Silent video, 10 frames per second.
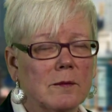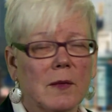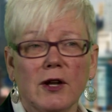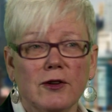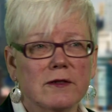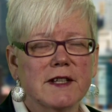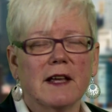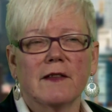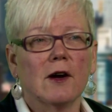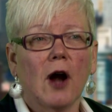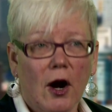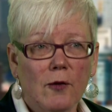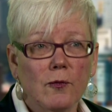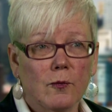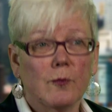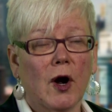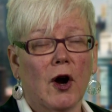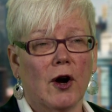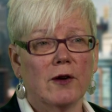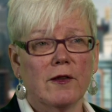And you're saying that our
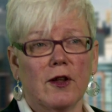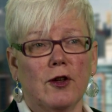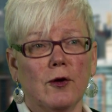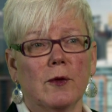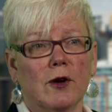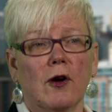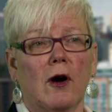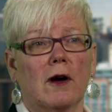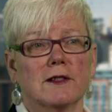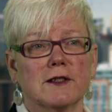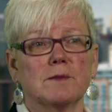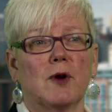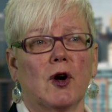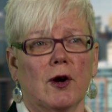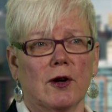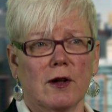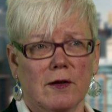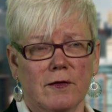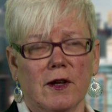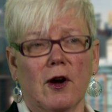part, the human-caused part
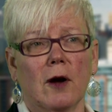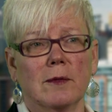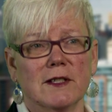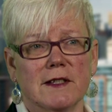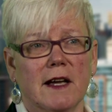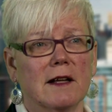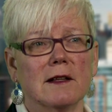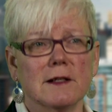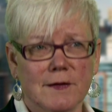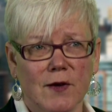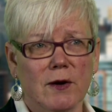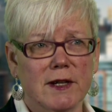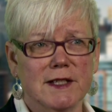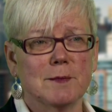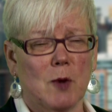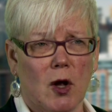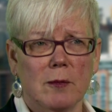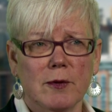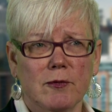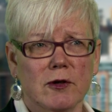of the carbon cycle, is very small
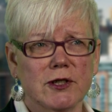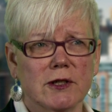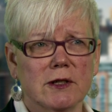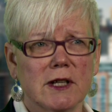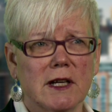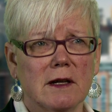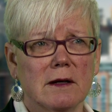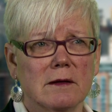proportionately?